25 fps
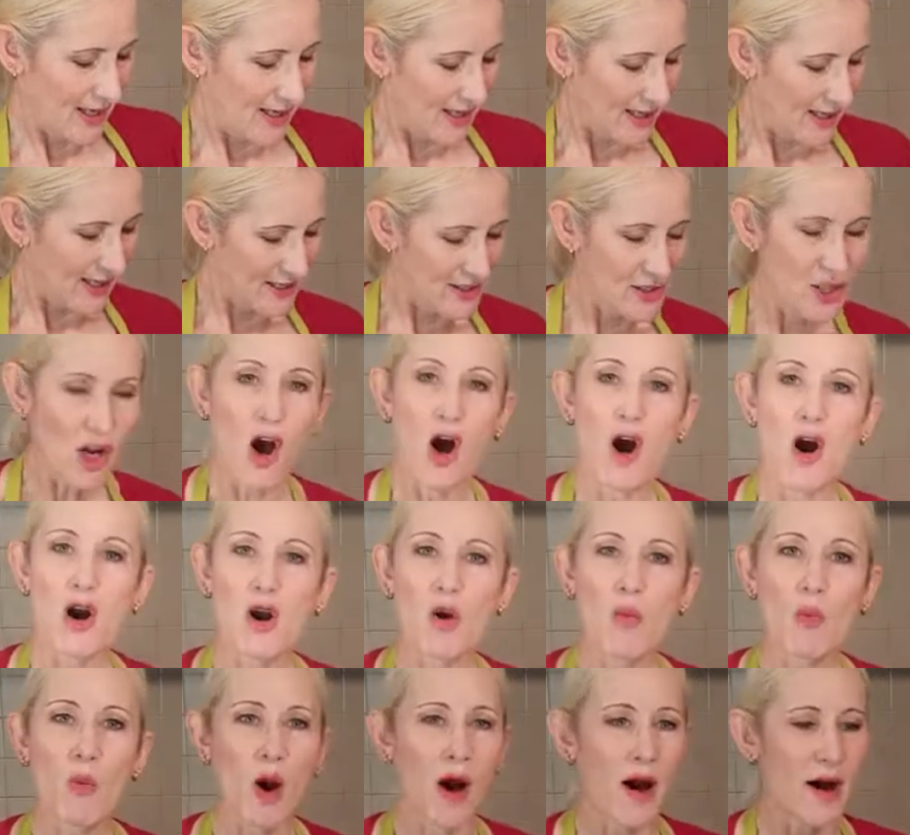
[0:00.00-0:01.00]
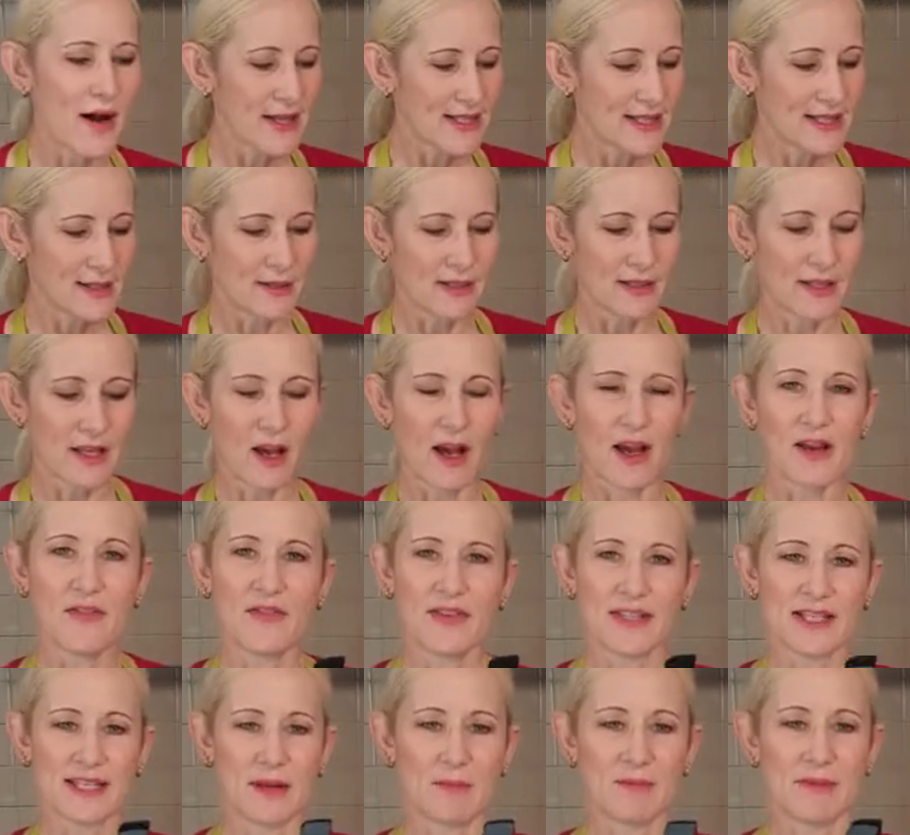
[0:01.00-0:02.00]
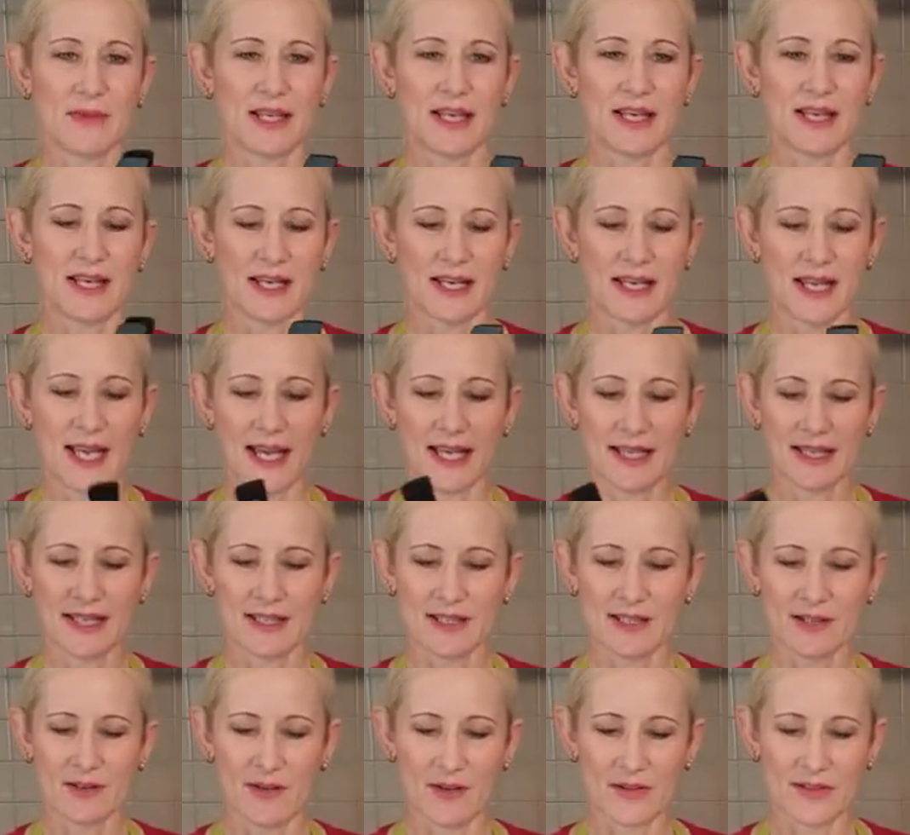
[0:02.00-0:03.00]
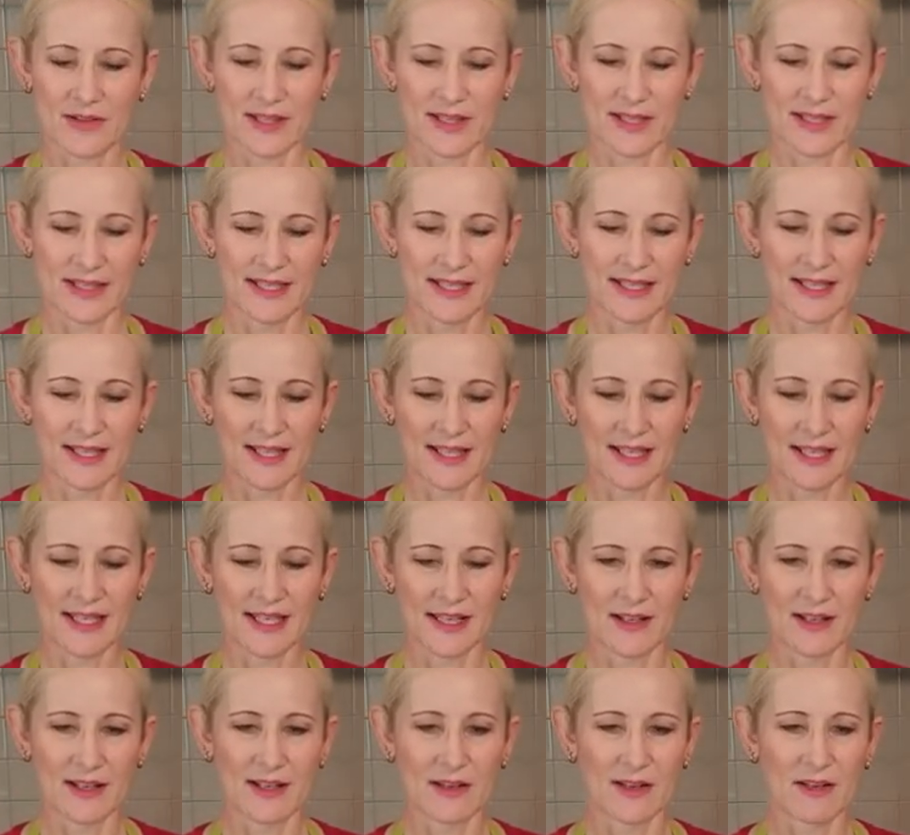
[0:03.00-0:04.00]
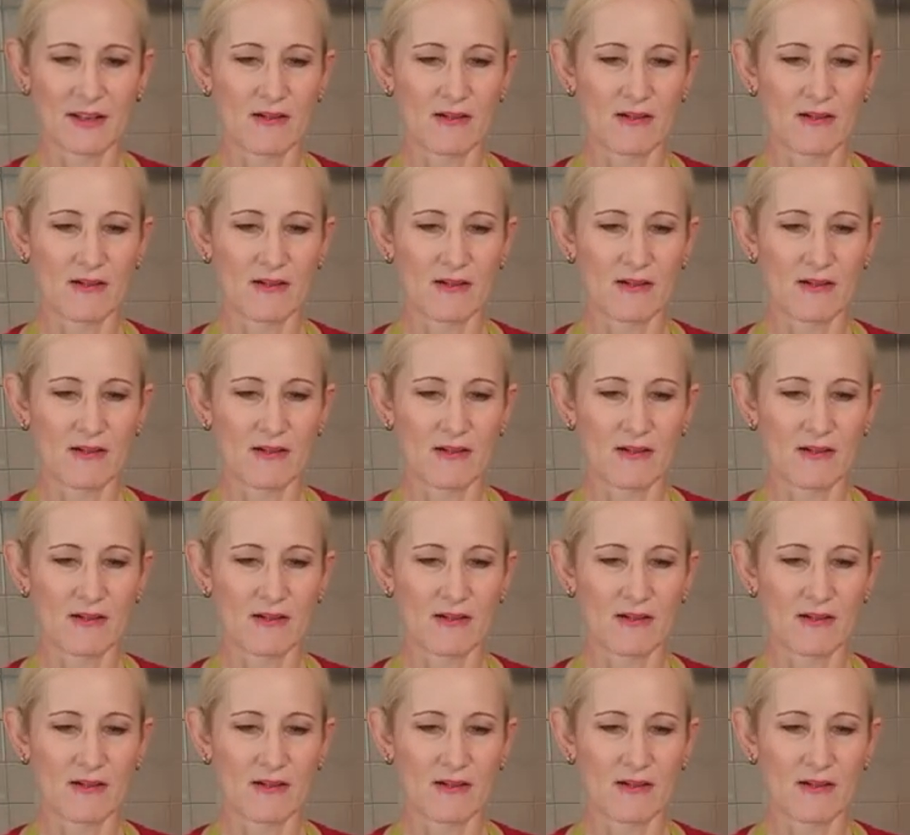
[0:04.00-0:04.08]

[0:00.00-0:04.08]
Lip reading: Now, tong wise, go for something again that's got the silicone